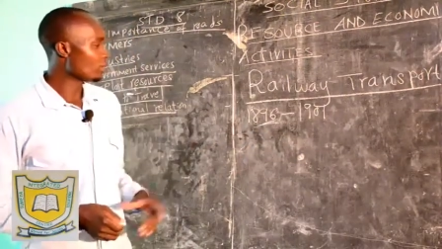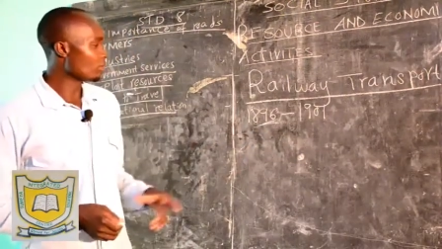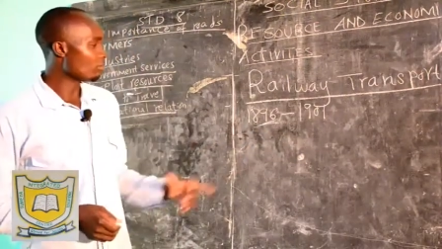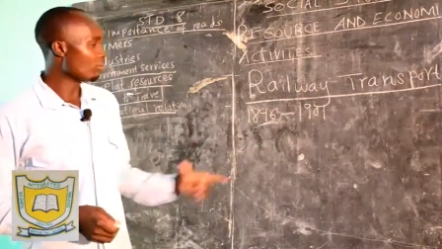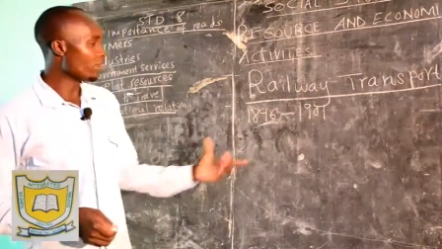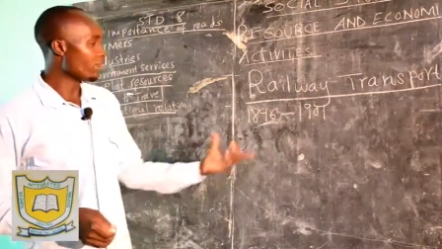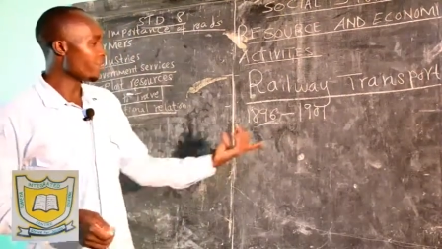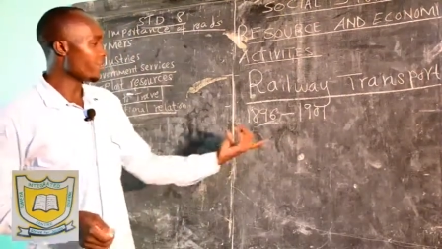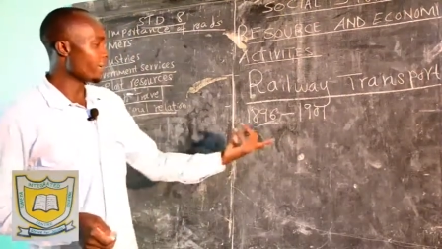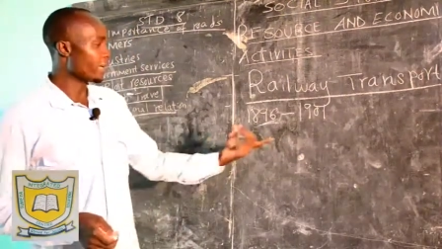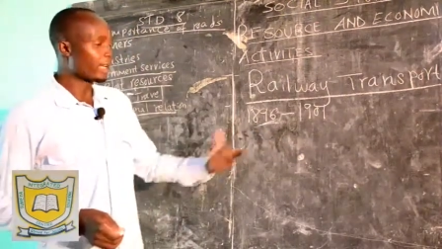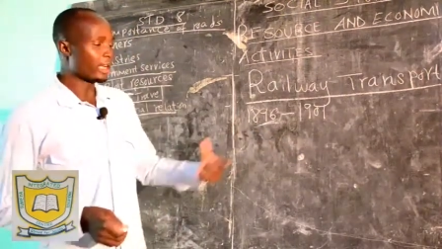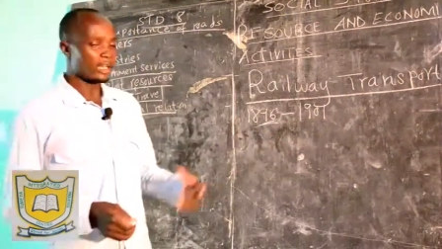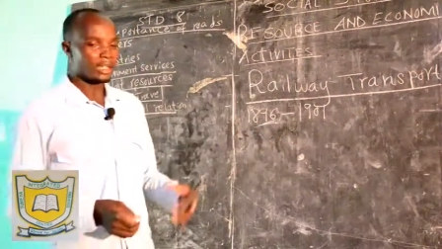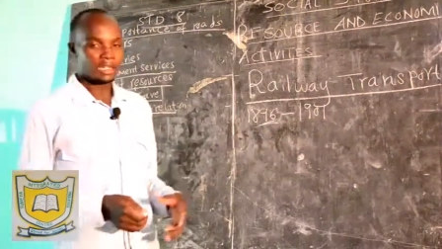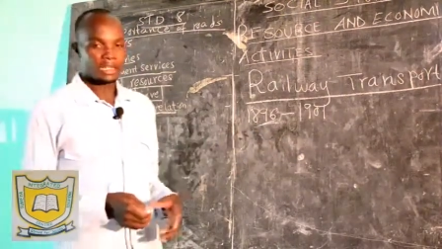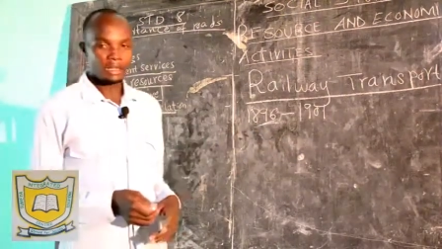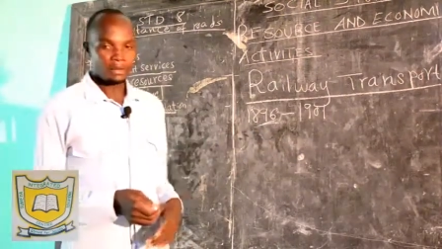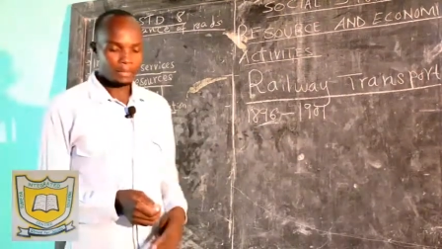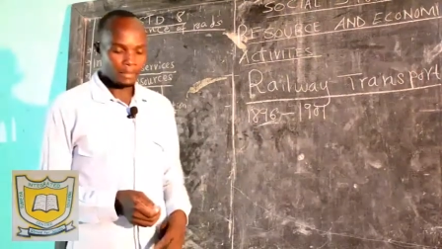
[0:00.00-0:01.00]
by the
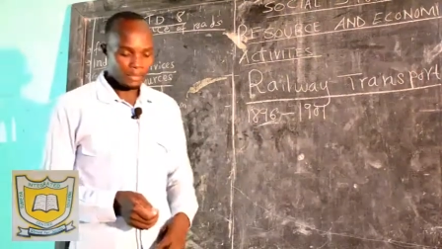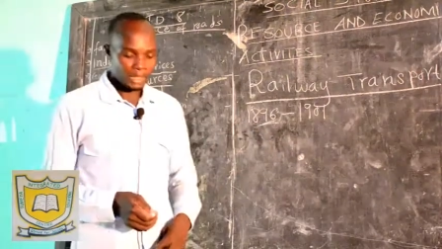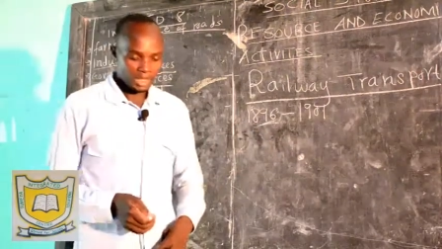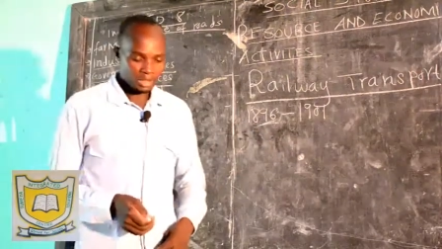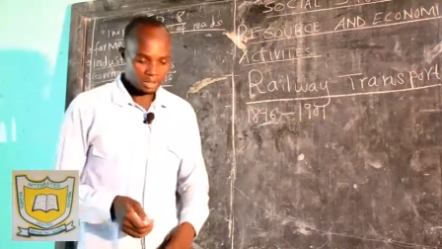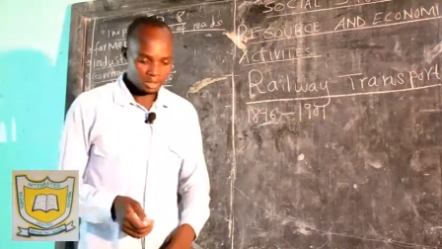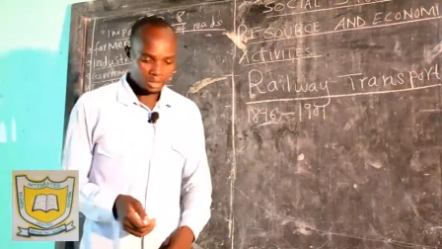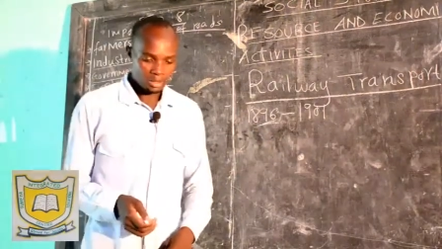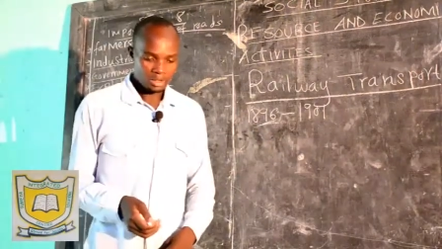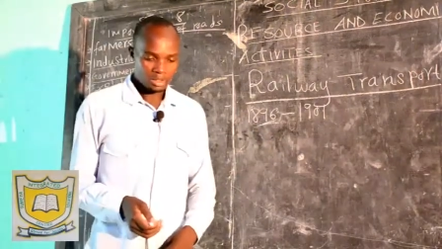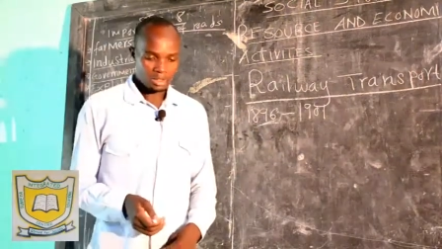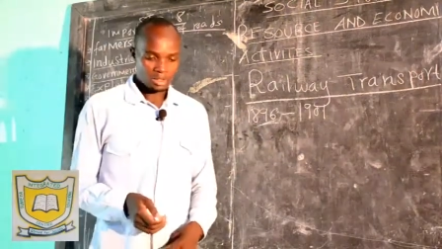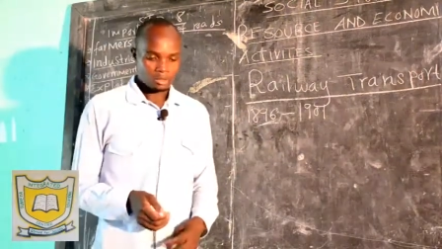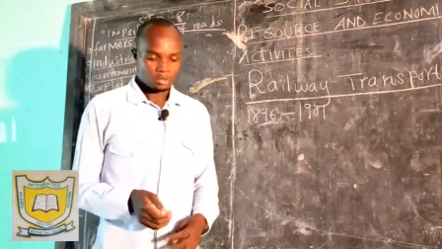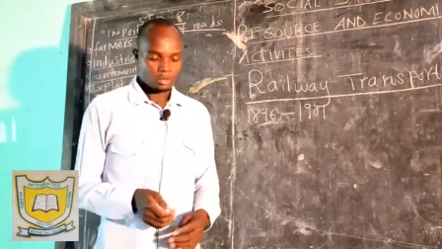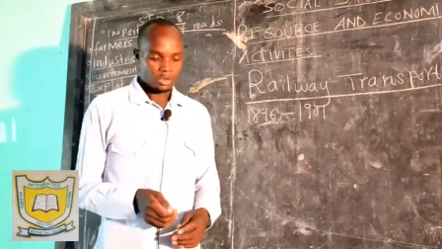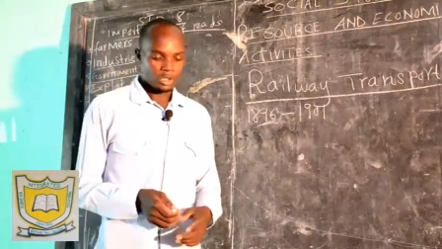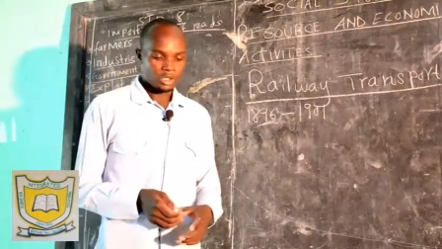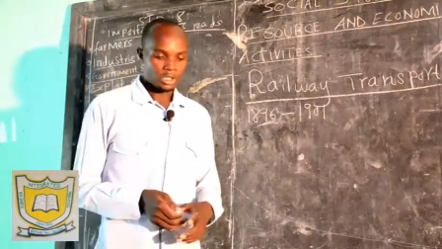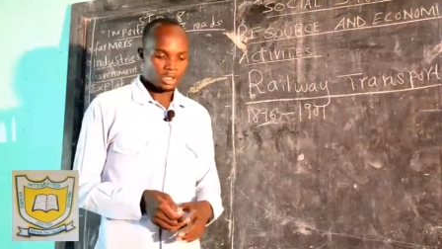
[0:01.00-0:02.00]
current government,
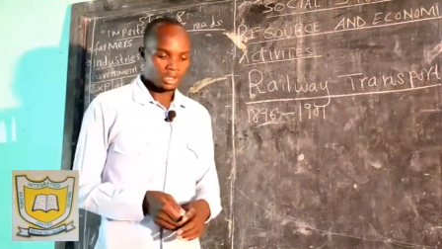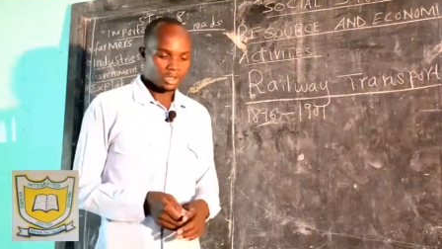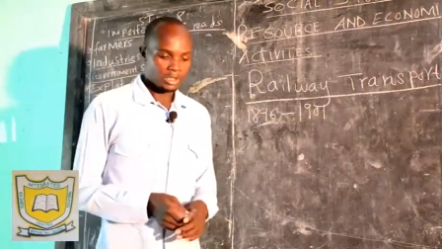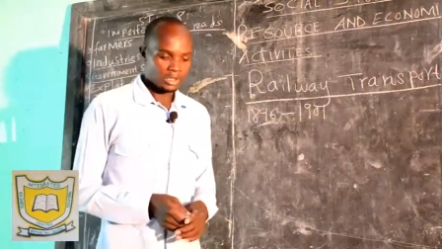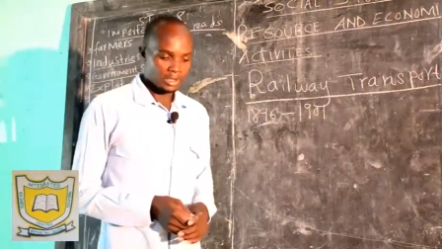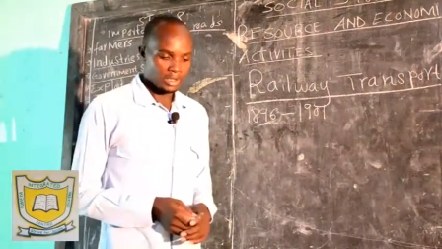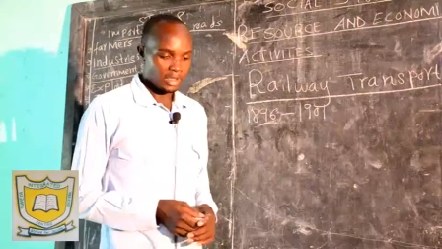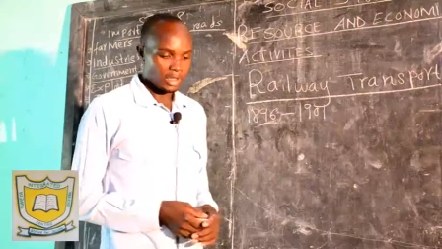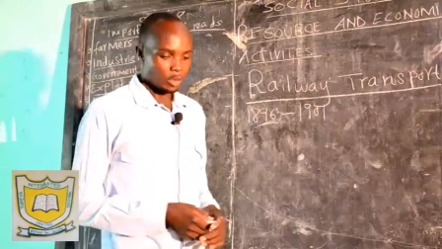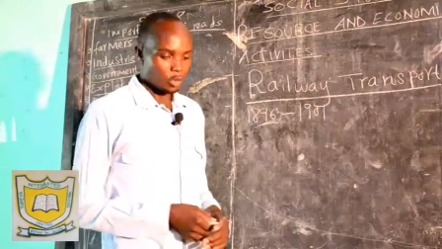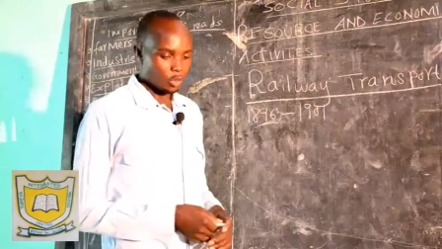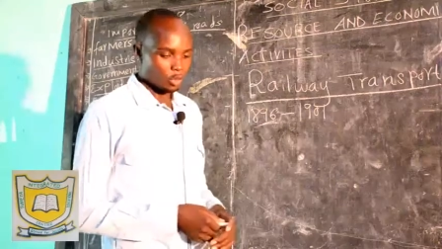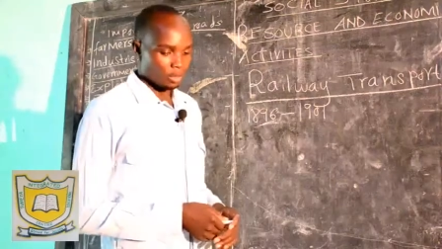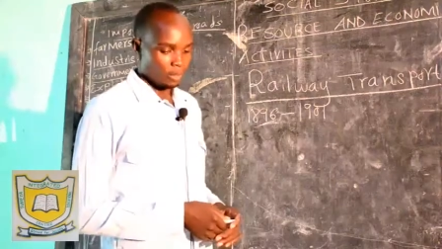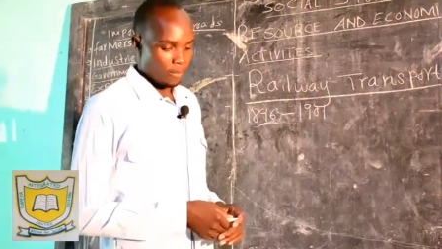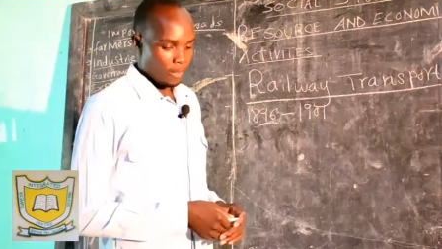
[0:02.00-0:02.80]
which is in the rule.